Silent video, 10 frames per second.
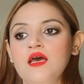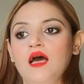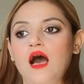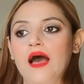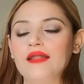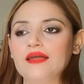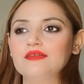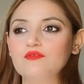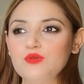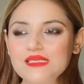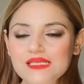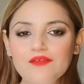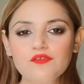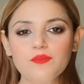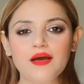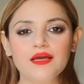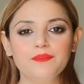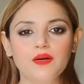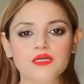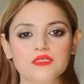and I received my
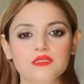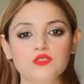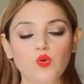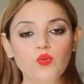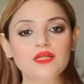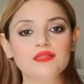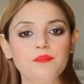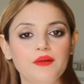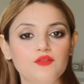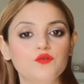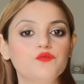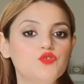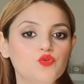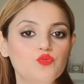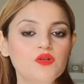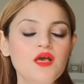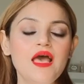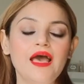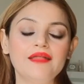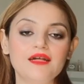parcels only in the month of June,
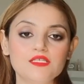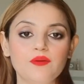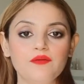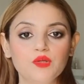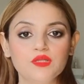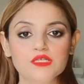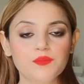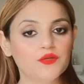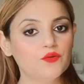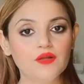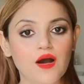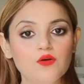and that's why I'm doing this video now.